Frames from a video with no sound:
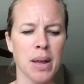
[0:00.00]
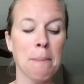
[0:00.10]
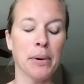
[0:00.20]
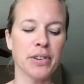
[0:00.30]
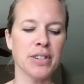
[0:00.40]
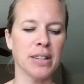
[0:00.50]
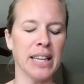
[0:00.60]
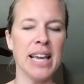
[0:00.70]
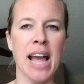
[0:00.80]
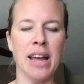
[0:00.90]
Personally,
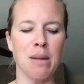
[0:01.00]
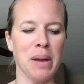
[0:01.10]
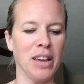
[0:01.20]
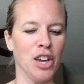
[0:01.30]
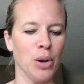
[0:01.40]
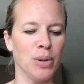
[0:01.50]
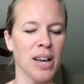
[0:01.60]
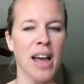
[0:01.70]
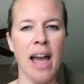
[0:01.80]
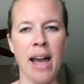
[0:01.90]
he hated being cute
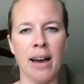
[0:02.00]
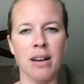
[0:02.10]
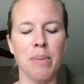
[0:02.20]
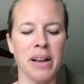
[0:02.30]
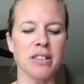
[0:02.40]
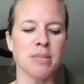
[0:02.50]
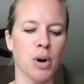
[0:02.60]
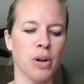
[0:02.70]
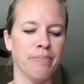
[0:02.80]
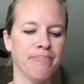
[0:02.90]
and being
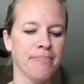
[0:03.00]
small.